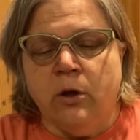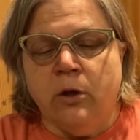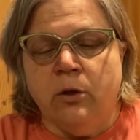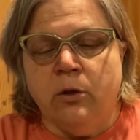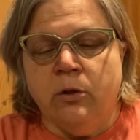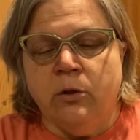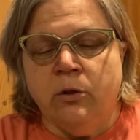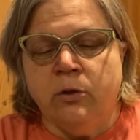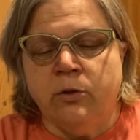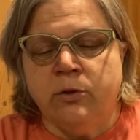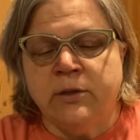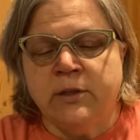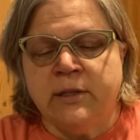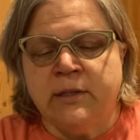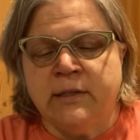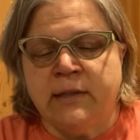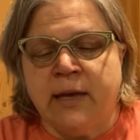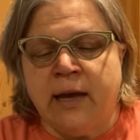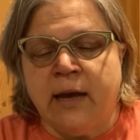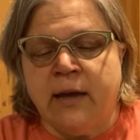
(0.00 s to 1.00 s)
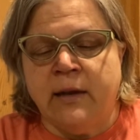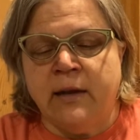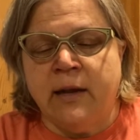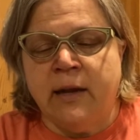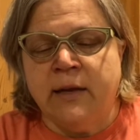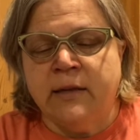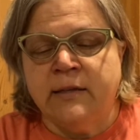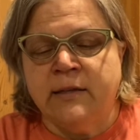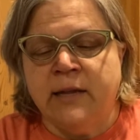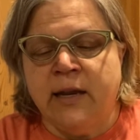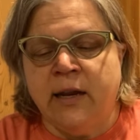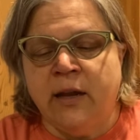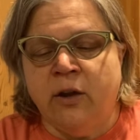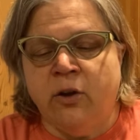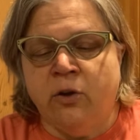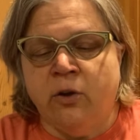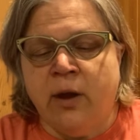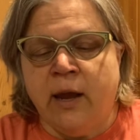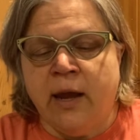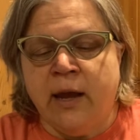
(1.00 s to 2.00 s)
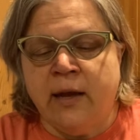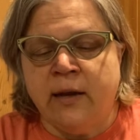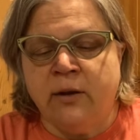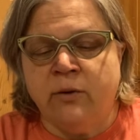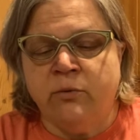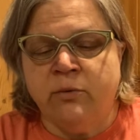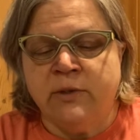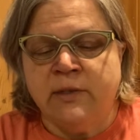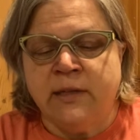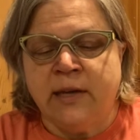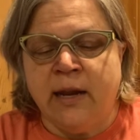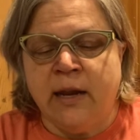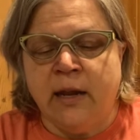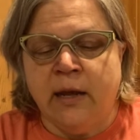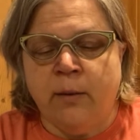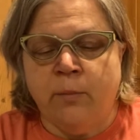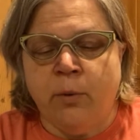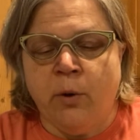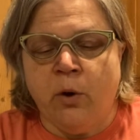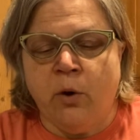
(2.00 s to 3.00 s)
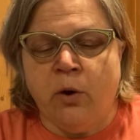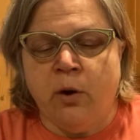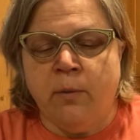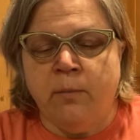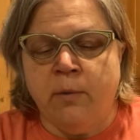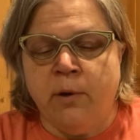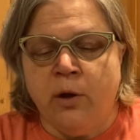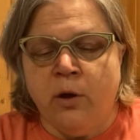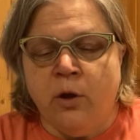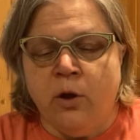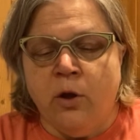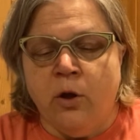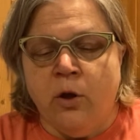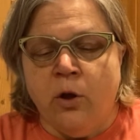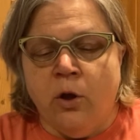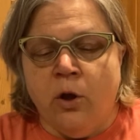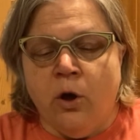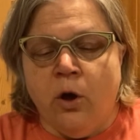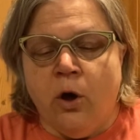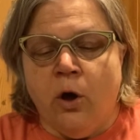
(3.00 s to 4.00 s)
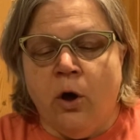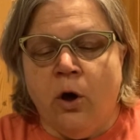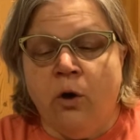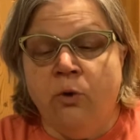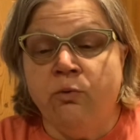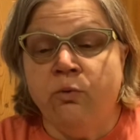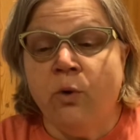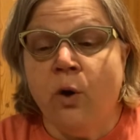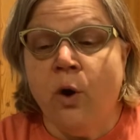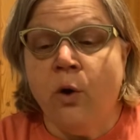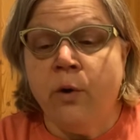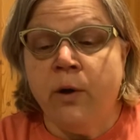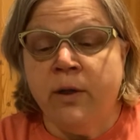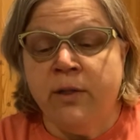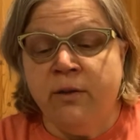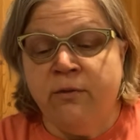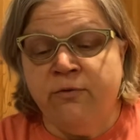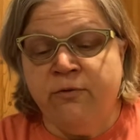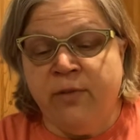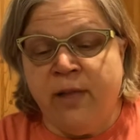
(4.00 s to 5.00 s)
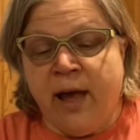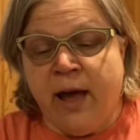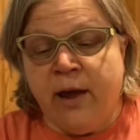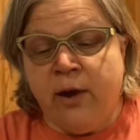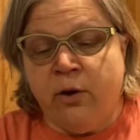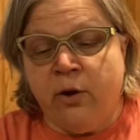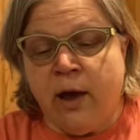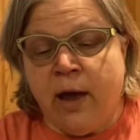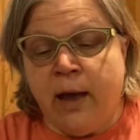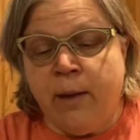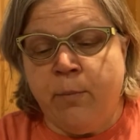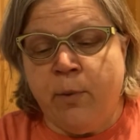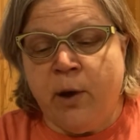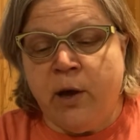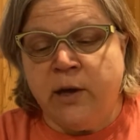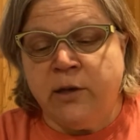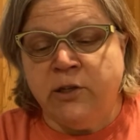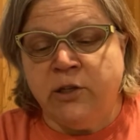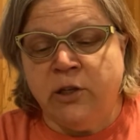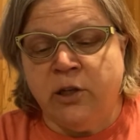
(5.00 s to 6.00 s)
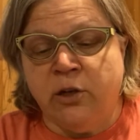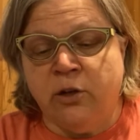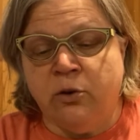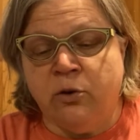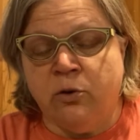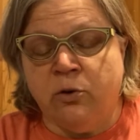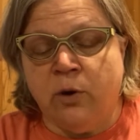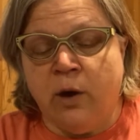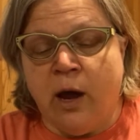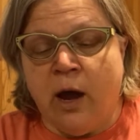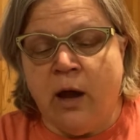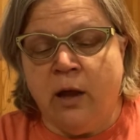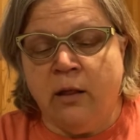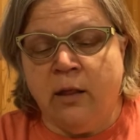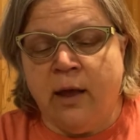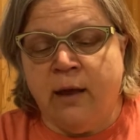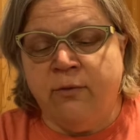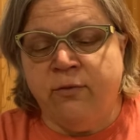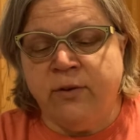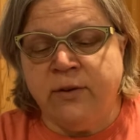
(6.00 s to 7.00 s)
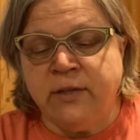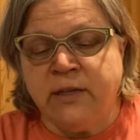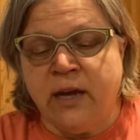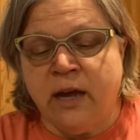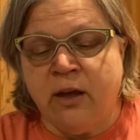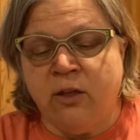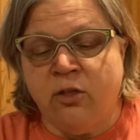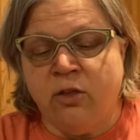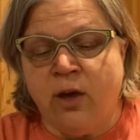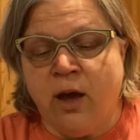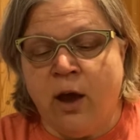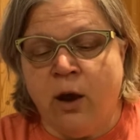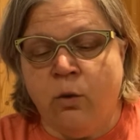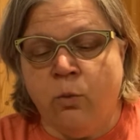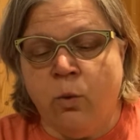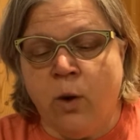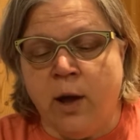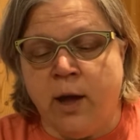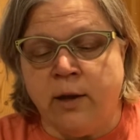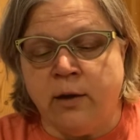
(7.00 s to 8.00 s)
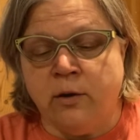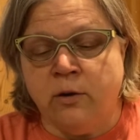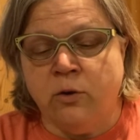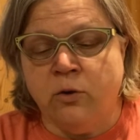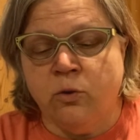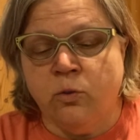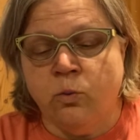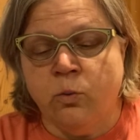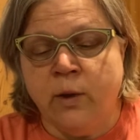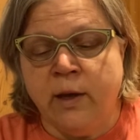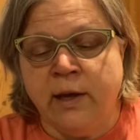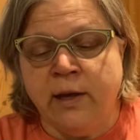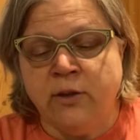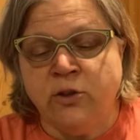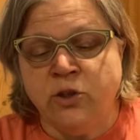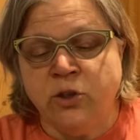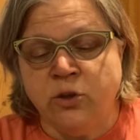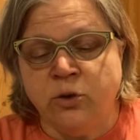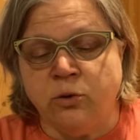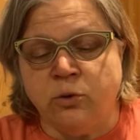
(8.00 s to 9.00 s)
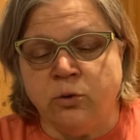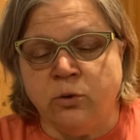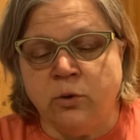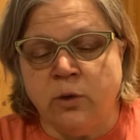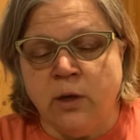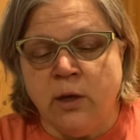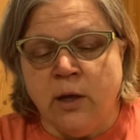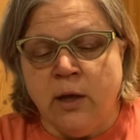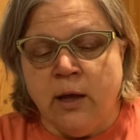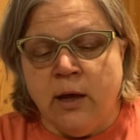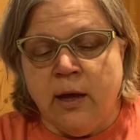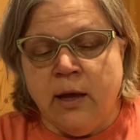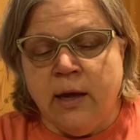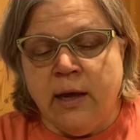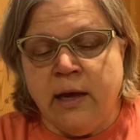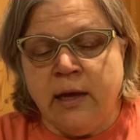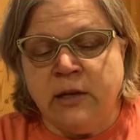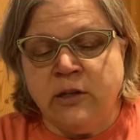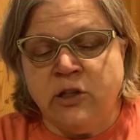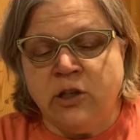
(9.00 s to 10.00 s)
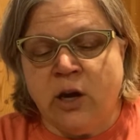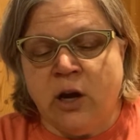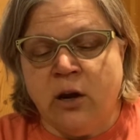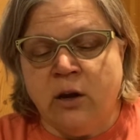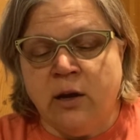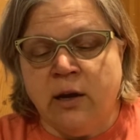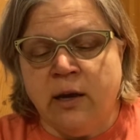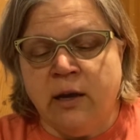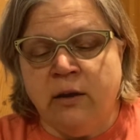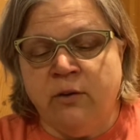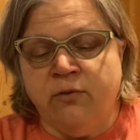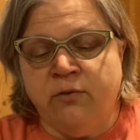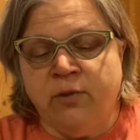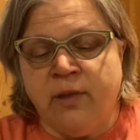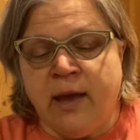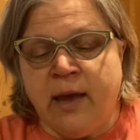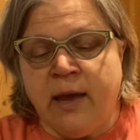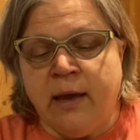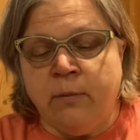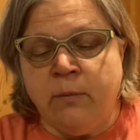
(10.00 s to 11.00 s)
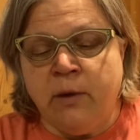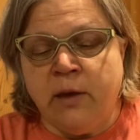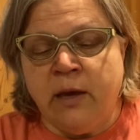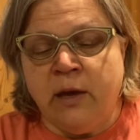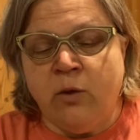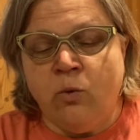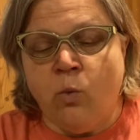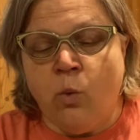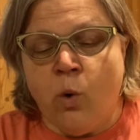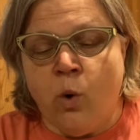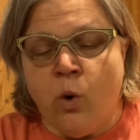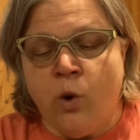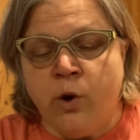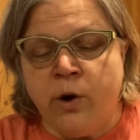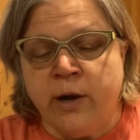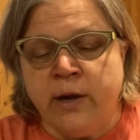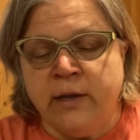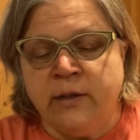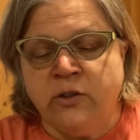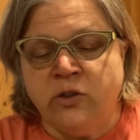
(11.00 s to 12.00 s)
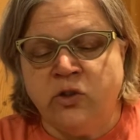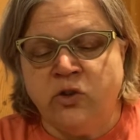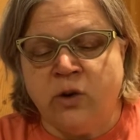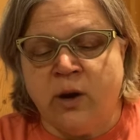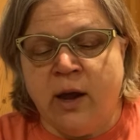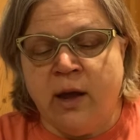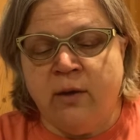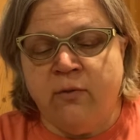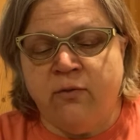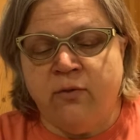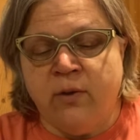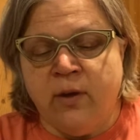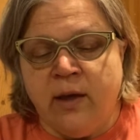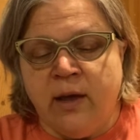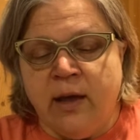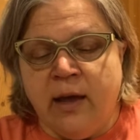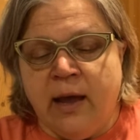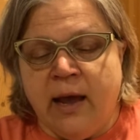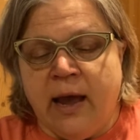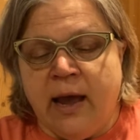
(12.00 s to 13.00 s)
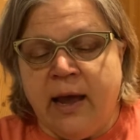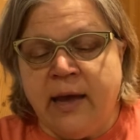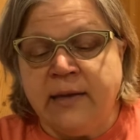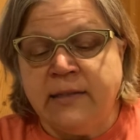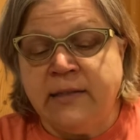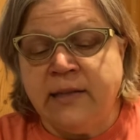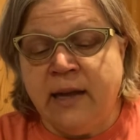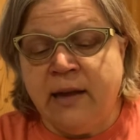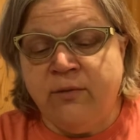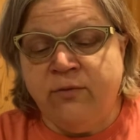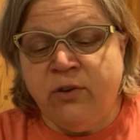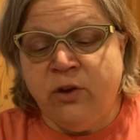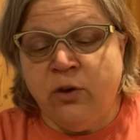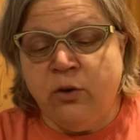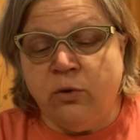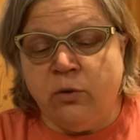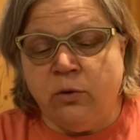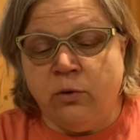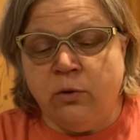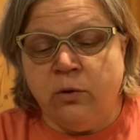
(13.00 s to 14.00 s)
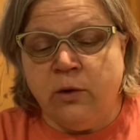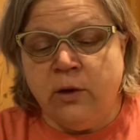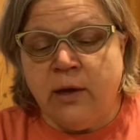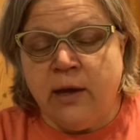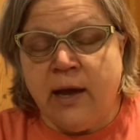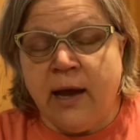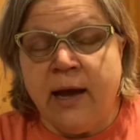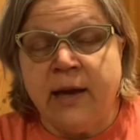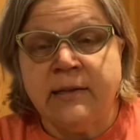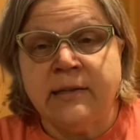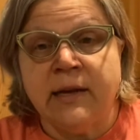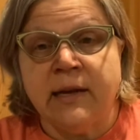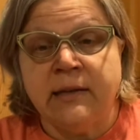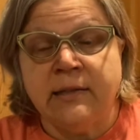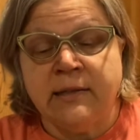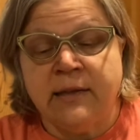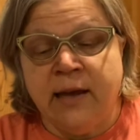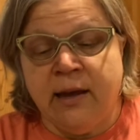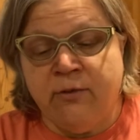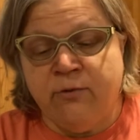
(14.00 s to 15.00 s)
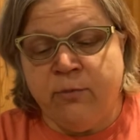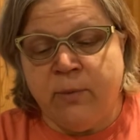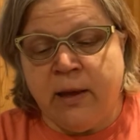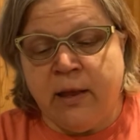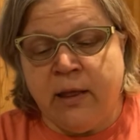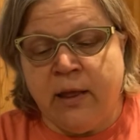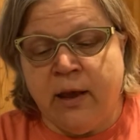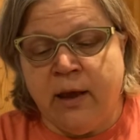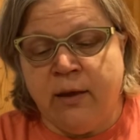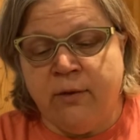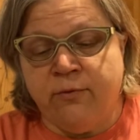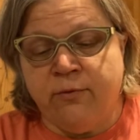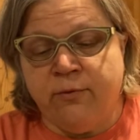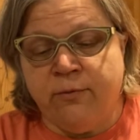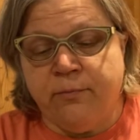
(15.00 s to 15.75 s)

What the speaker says: Luxa said, extending her hand and reciting a poem. Aurora the flyer, I bond to you. Our life and death are one, we two. In dark, in flame, in war, in strife, I save you as I save my life.